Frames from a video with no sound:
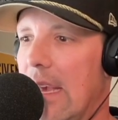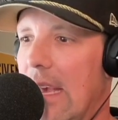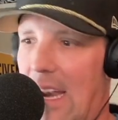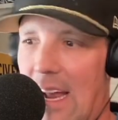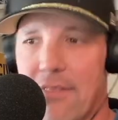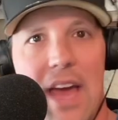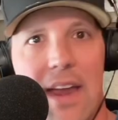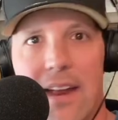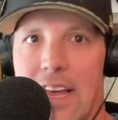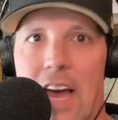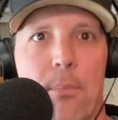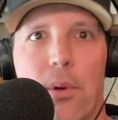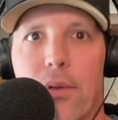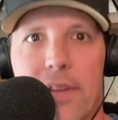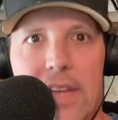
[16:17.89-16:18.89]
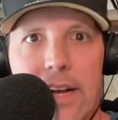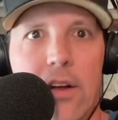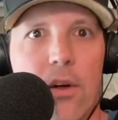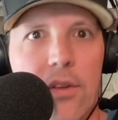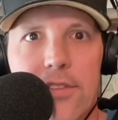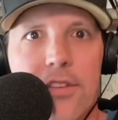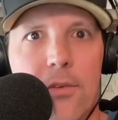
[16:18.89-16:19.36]
And I've got a couple
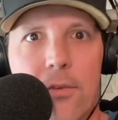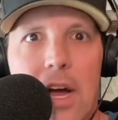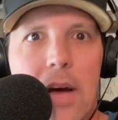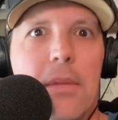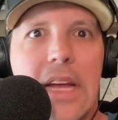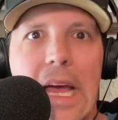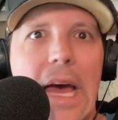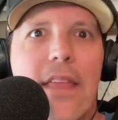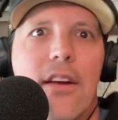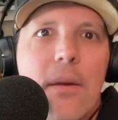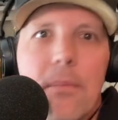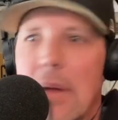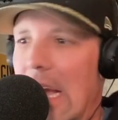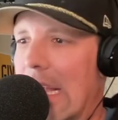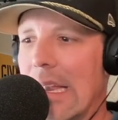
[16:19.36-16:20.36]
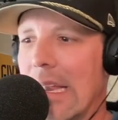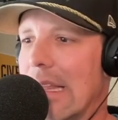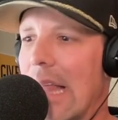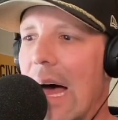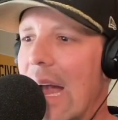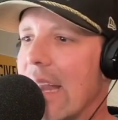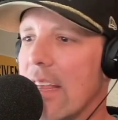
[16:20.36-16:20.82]
nickels to rub together. I'm not going to
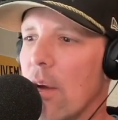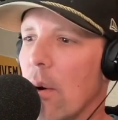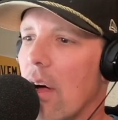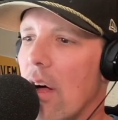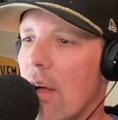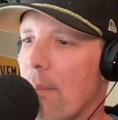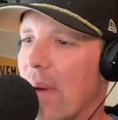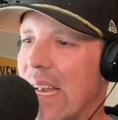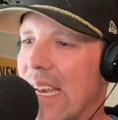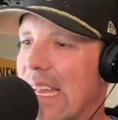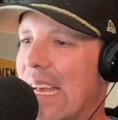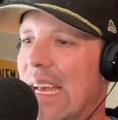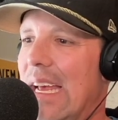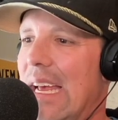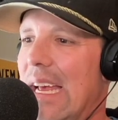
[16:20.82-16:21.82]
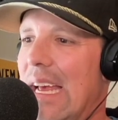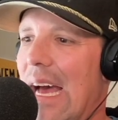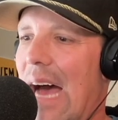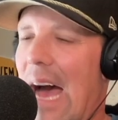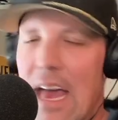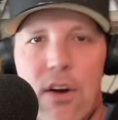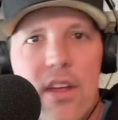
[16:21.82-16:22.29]
lie to you all, but
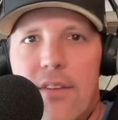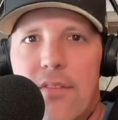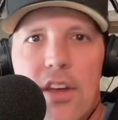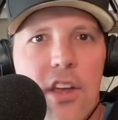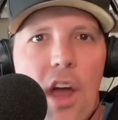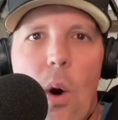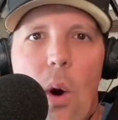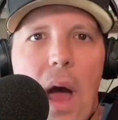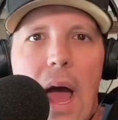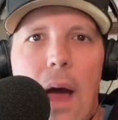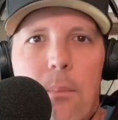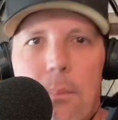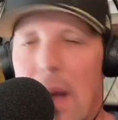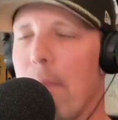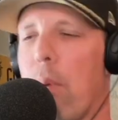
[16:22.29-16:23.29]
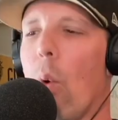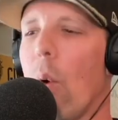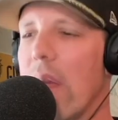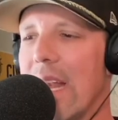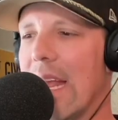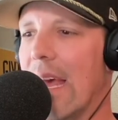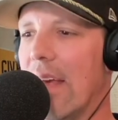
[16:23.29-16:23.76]
I don't even know how. My
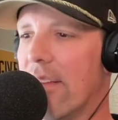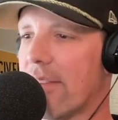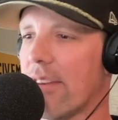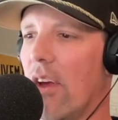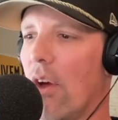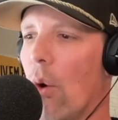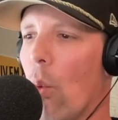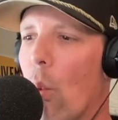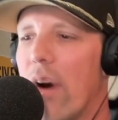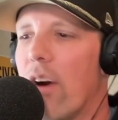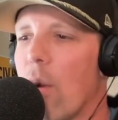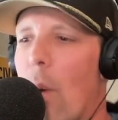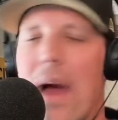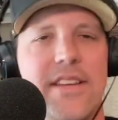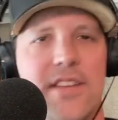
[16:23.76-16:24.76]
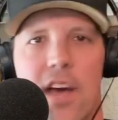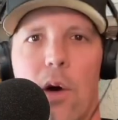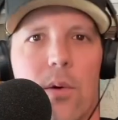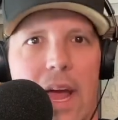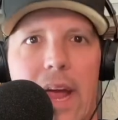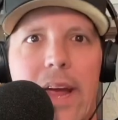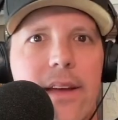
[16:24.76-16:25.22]
point is, where do I
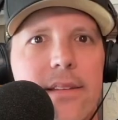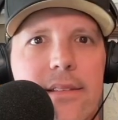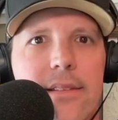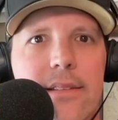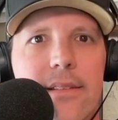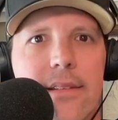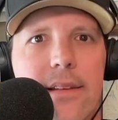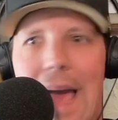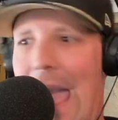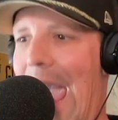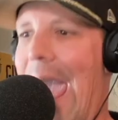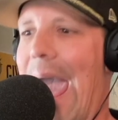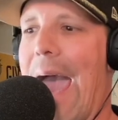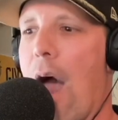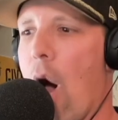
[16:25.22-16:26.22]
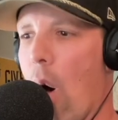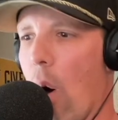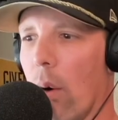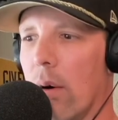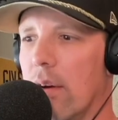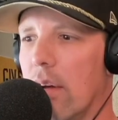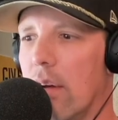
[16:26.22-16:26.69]
donate?
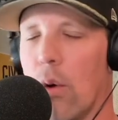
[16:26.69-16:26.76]
How?